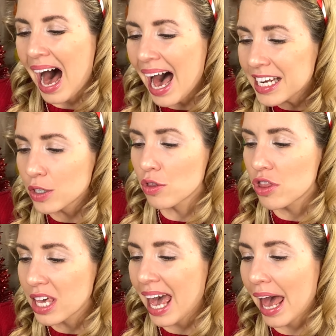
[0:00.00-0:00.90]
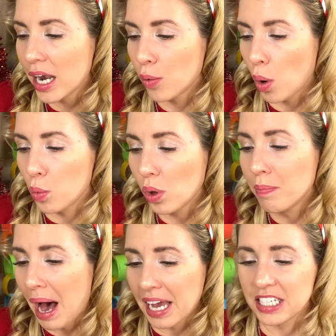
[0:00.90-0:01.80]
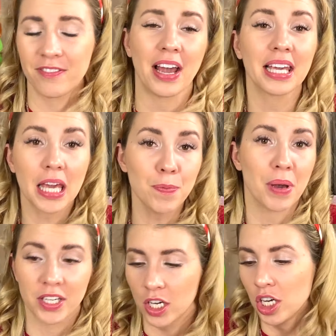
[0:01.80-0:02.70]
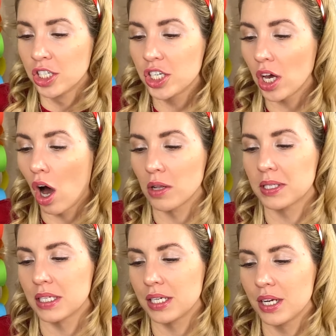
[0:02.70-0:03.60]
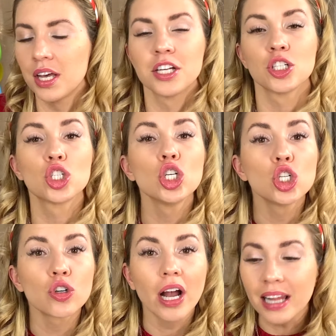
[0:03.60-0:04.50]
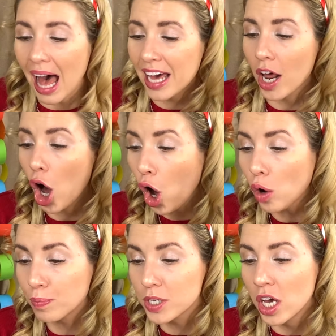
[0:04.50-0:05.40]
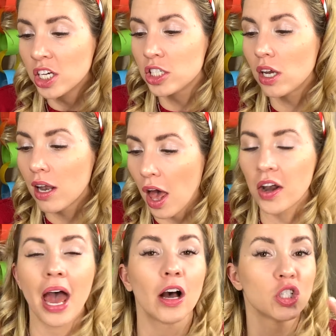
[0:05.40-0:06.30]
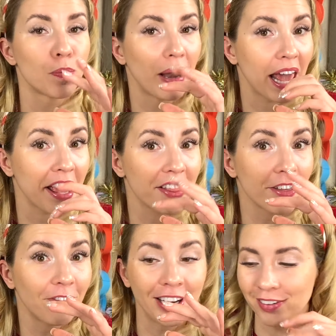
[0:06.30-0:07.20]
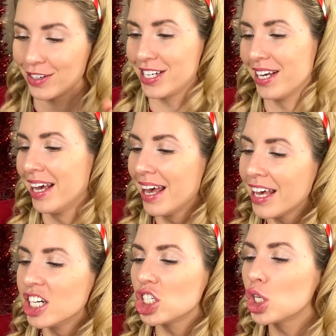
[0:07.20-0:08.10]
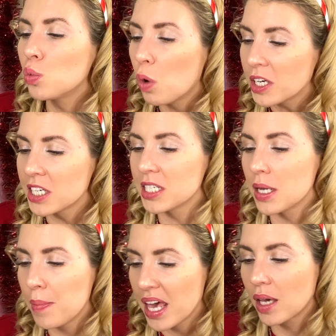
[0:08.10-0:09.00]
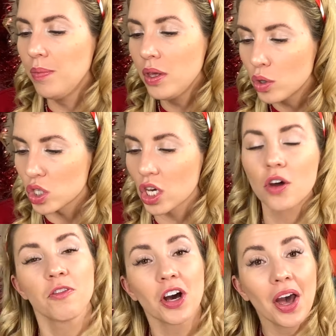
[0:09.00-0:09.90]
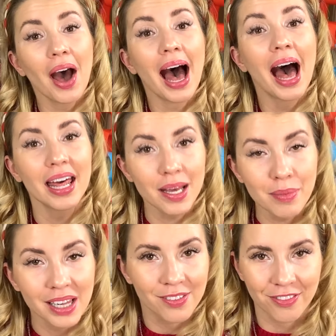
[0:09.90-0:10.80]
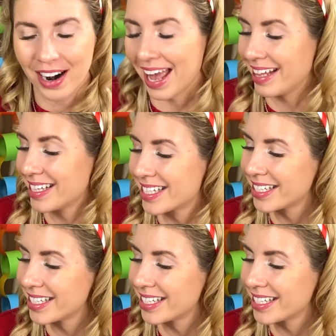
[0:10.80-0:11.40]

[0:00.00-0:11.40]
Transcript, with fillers: I don't think anyone will mind if I keep it, she answered. Cinderella had hoped to learn how to play the flute. She wanted to make music for her animal friends.